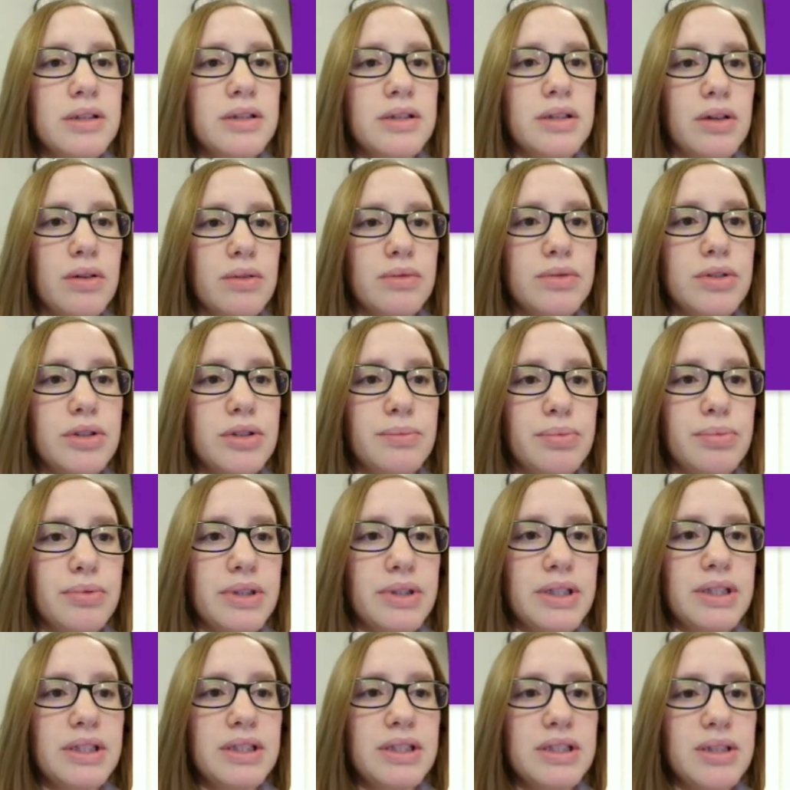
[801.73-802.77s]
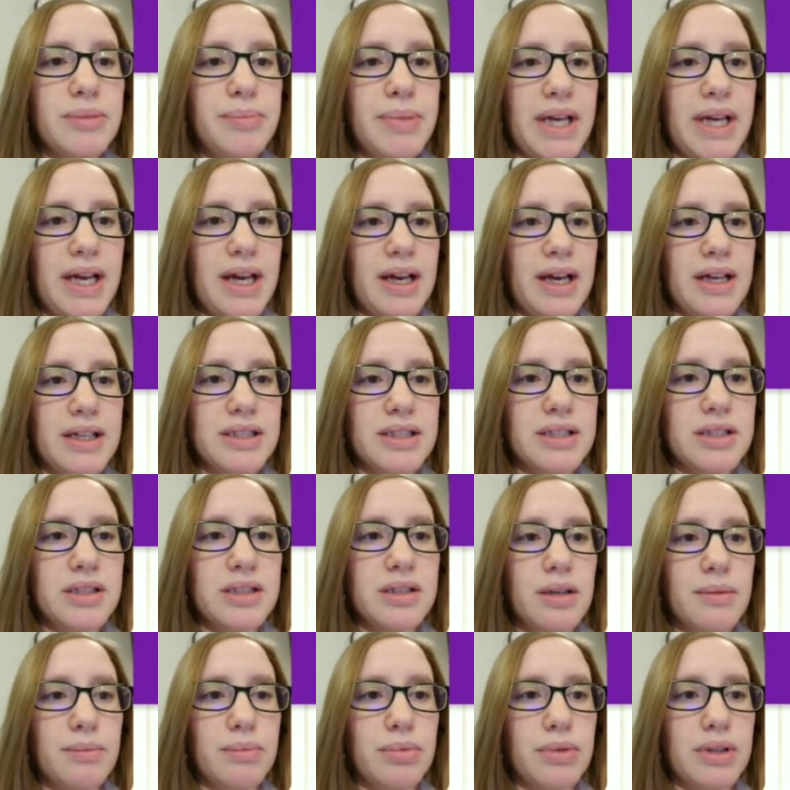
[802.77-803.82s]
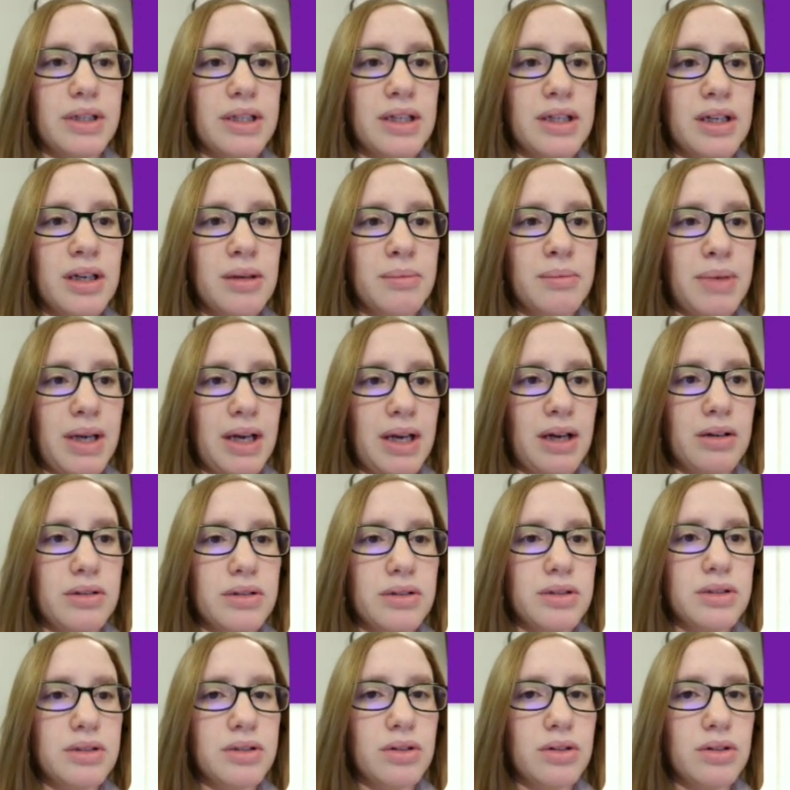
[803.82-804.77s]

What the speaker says: So to bring to pass, bring about.